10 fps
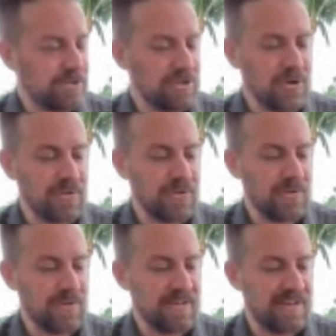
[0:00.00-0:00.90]
So
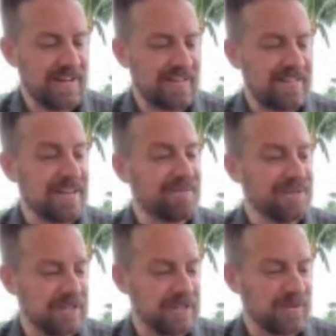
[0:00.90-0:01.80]
the
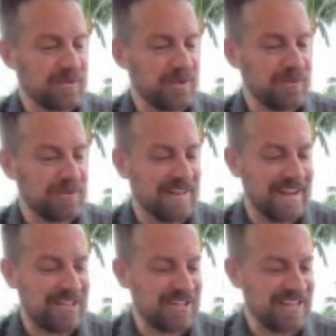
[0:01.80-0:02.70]
differences between what the
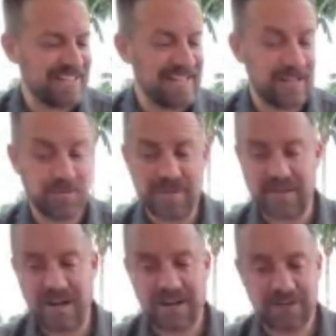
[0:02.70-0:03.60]
hygienist sees, what the
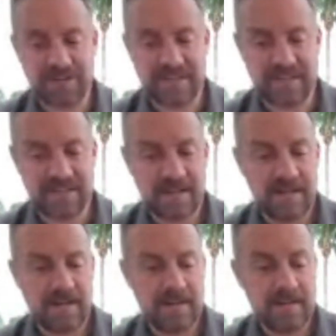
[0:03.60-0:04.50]
doctor sees,
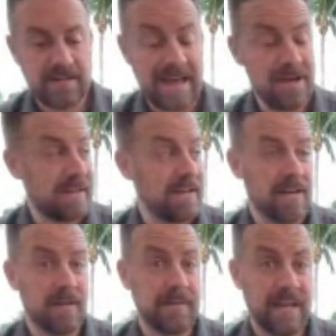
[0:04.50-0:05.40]
now they can
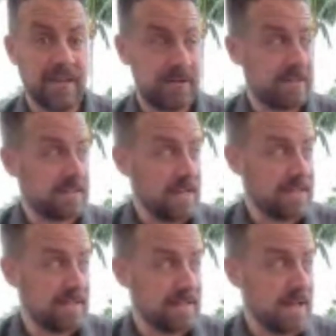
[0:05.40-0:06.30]
come together and
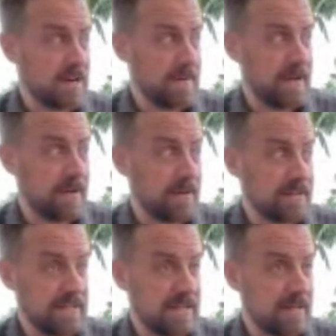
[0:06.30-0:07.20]
discuss it and talk about it,
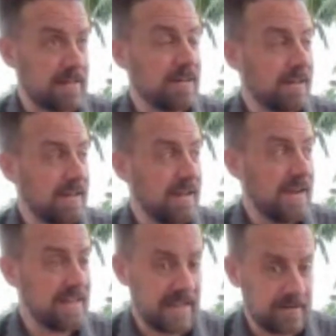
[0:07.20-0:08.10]
see it,
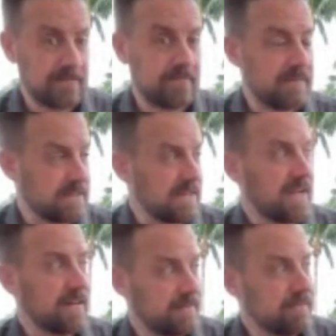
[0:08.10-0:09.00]
and then
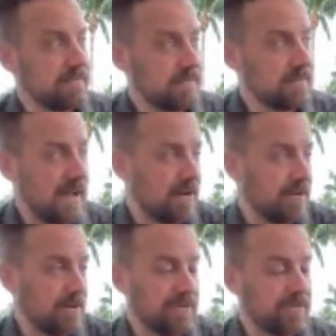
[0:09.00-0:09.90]
decide how
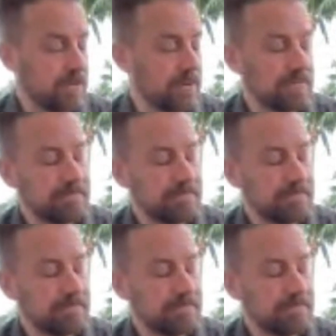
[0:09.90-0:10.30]
to go forward.